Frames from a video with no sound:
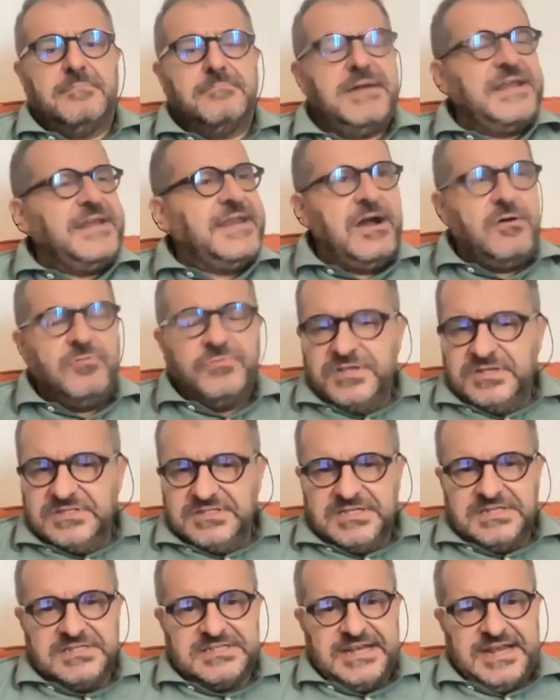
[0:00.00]
But now
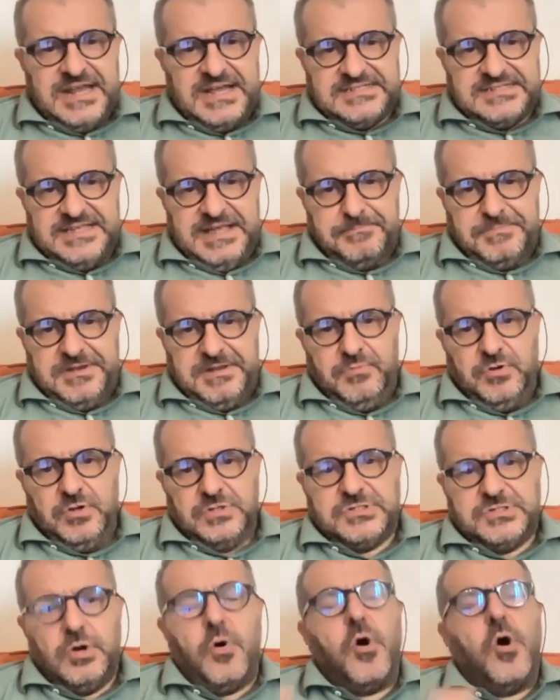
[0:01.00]
this is unacceptable.
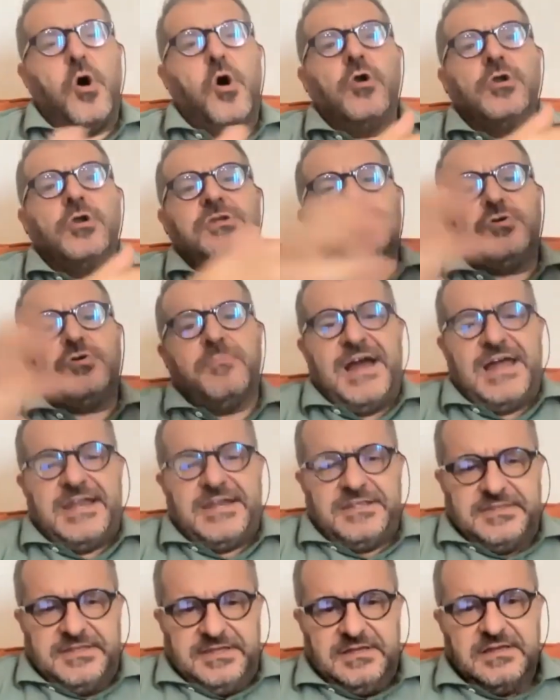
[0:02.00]
So all
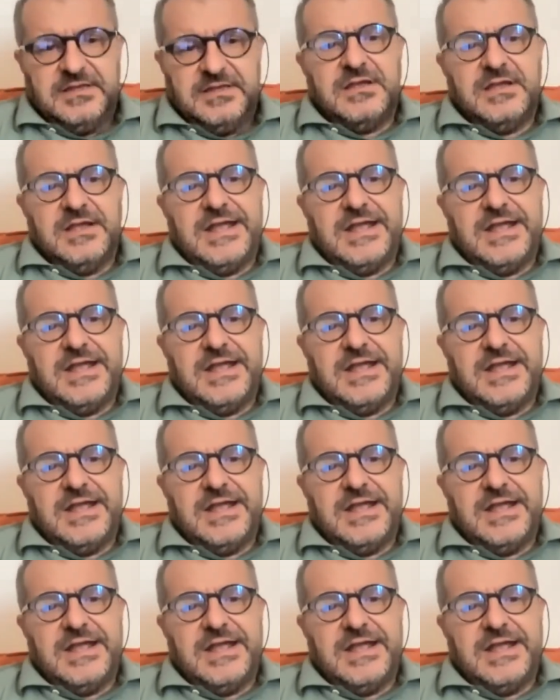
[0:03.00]
humanity